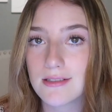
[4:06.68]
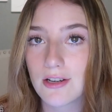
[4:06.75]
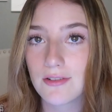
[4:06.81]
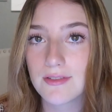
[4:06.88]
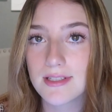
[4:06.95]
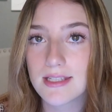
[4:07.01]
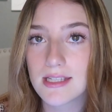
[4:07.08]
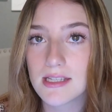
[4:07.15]
And
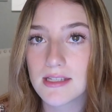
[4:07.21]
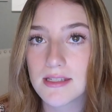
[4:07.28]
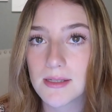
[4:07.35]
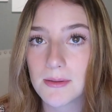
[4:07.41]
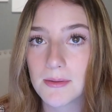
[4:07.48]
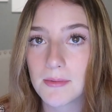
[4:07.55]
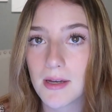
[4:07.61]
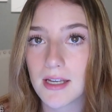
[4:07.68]
obviously
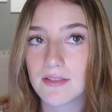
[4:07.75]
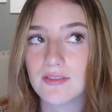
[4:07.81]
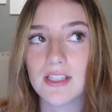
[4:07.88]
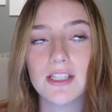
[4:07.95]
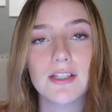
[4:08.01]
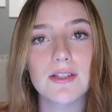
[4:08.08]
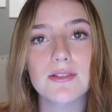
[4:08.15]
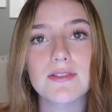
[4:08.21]
some of my
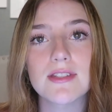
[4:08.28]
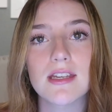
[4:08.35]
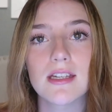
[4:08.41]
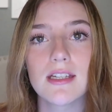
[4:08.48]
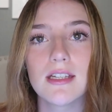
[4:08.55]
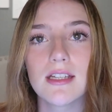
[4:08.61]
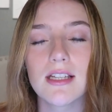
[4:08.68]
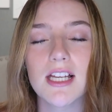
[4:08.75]
videos,
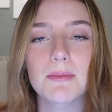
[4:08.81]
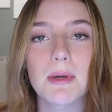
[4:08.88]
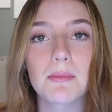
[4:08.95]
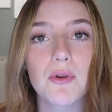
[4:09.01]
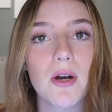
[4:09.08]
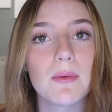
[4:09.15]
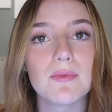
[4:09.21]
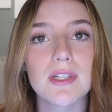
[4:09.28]
like my
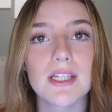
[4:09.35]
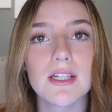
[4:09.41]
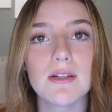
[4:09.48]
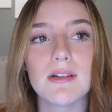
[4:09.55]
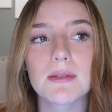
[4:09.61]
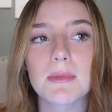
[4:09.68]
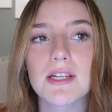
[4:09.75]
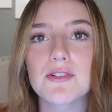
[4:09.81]
prom
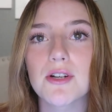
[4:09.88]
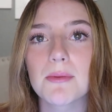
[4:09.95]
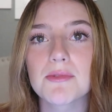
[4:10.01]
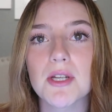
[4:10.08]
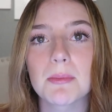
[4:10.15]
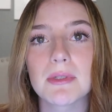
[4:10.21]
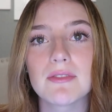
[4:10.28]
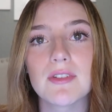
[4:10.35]
video and my dorm
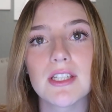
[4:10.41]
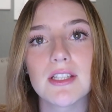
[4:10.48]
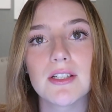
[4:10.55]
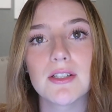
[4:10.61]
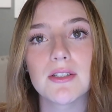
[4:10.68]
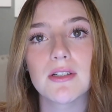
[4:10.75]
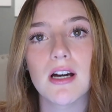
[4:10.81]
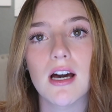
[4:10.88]
shopping
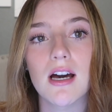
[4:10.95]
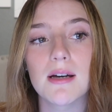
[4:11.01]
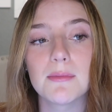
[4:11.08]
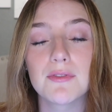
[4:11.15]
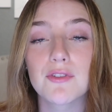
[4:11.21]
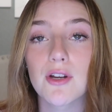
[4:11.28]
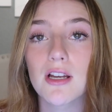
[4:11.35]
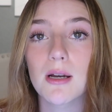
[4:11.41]
video,
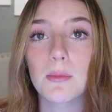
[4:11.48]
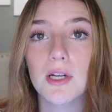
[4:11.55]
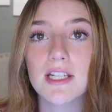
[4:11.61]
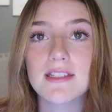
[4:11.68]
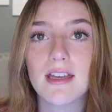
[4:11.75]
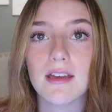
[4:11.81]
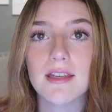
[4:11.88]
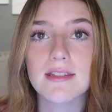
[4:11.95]
before I got
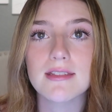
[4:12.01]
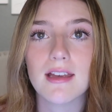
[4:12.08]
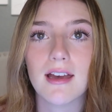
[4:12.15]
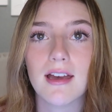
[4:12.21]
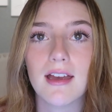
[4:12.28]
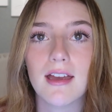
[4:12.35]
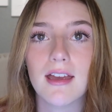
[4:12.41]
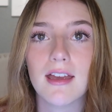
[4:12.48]
monetized,
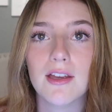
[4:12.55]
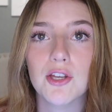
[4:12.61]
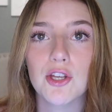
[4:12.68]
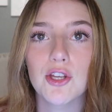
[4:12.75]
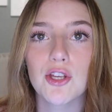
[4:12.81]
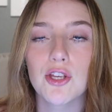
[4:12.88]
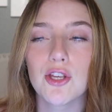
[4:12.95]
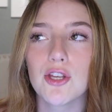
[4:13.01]
I
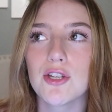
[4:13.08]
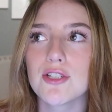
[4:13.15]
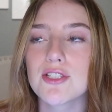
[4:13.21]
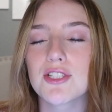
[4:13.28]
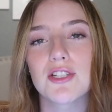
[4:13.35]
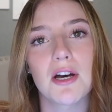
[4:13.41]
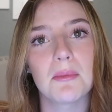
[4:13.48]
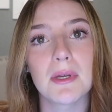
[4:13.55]

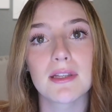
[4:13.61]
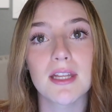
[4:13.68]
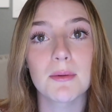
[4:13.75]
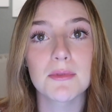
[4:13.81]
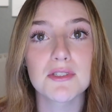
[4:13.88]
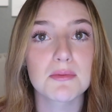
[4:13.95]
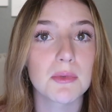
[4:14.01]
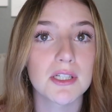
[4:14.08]
did not make
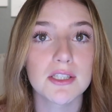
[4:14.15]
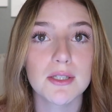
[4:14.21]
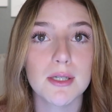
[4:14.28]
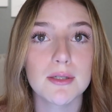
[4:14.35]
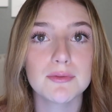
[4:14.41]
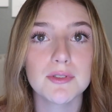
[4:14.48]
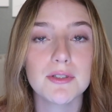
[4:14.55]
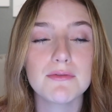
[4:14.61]
that much money
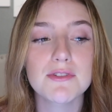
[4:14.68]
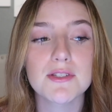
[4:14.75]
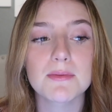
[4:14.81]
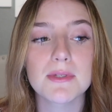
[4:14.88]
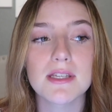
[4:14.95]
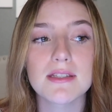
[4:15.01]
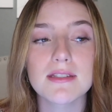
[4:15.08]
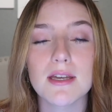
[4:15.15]
off of, just
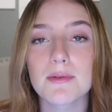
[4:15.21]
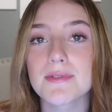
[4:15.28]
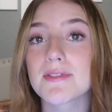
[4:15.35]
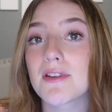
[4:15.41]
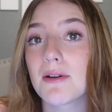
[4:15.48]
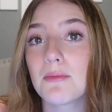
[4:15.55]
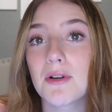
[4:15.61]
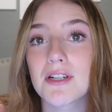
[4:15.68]
because I was
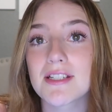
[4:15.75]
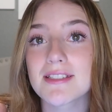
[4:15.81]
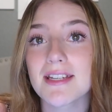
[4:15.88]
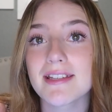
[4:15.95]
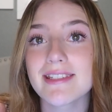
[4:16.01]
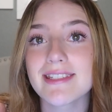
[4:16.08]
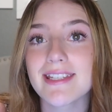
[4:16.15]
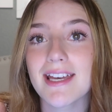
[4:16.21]
not
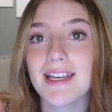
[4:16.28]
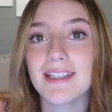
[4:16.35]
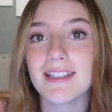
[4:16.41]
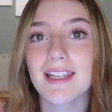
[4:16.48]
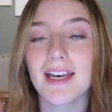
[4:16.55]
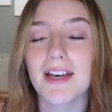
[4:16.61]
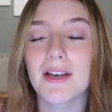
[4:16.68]
monetized yet,